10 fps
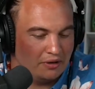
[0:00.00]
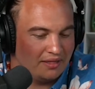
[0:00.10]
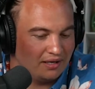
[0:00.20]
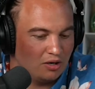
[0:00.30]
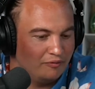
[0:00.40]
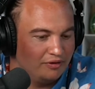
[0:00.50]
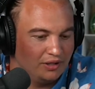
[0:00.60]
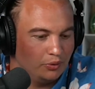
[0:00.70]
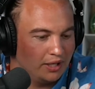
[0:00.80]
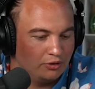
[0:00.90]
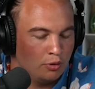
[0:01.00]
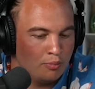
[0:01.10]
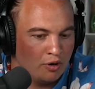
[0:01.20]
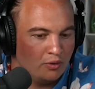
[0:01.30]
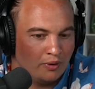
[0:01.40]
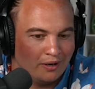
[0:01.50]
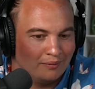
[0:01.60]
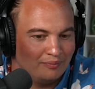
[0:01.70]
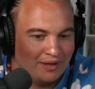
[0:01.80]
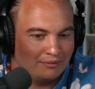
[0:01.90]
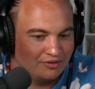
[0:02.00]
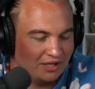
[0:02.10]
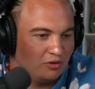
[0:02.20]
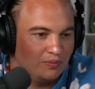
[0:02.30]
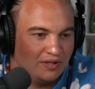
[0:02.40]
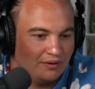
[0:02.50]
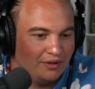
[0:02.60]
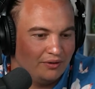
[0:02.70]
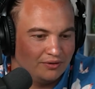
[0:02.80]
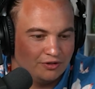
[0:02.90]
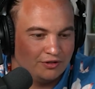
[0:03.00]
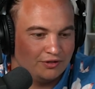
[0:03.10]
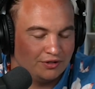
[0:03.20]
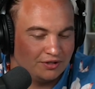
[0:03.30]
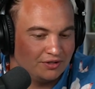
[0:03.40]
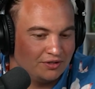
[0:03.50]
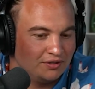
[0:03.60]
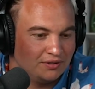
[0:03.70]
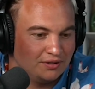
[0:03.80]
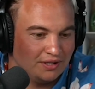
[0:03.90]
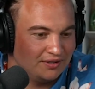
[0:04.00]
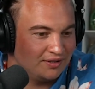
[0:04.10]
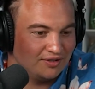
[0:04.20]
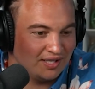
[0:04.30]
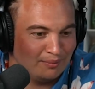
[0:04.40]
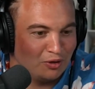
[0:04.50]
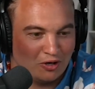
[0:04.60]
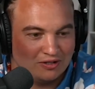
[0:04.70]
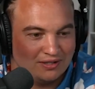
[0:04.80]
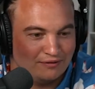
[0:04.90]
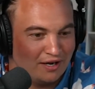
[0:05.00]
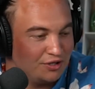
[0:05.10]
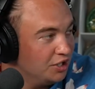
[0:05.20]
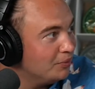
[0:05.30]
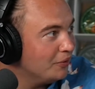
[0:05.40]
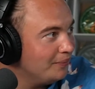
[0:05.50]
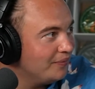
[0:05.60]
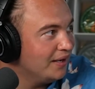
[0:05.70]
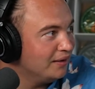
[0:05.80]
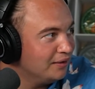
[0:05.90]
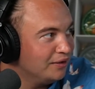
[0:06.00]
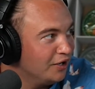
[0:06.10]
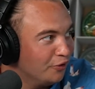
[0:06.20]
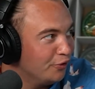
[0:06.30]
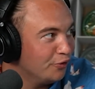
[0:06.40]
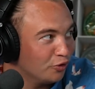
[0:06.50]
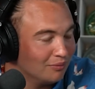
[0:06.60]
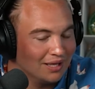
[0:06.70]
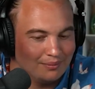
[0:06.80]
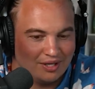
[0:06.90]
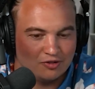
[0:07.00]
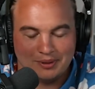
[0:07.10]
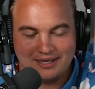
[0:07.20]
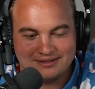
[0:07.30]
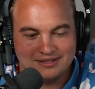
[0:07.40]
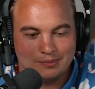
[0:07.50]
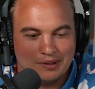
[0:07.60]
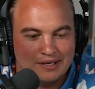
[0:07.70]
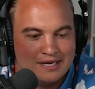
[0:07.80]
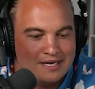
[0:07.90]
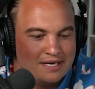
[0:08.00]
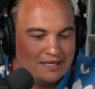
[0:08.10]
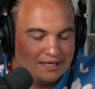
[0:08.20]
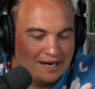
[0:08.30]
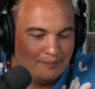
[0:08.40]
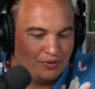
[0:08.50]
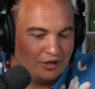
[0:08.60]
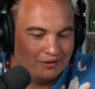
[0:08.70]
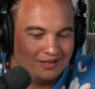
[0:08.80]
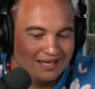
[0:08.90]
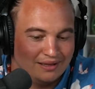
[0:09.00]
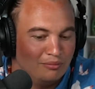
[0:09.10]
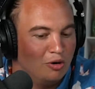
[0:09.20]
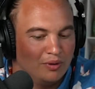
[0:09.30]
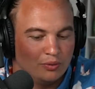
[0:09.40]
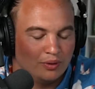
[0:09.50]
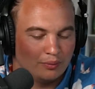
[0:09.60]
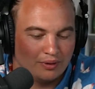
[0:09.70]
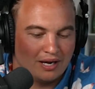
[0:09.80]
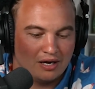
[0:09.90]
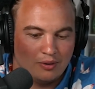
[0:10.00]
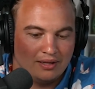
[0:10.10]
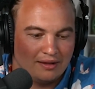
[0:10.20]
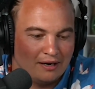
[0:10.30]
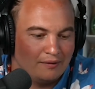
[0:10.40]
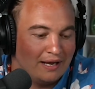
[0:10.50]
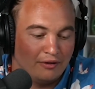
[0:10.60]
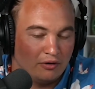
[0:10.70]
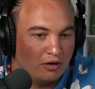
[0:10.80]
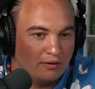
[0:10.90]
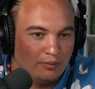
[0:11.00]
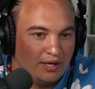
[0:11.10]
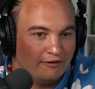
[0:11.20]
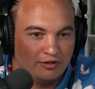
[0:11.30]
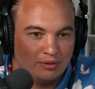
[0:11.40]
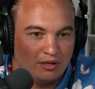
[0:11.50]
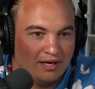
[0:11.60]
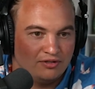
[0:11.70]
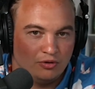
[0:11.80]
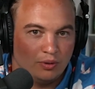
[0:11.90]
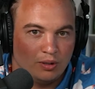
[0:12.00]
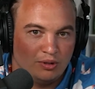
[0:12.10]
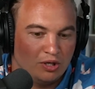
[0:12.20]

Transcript: think hopefully we'll get to a point where that recycled material is the same cost, if not cheaper, than your normal ABS plastic. But at the moment we're not quite there. Now we have some clients who are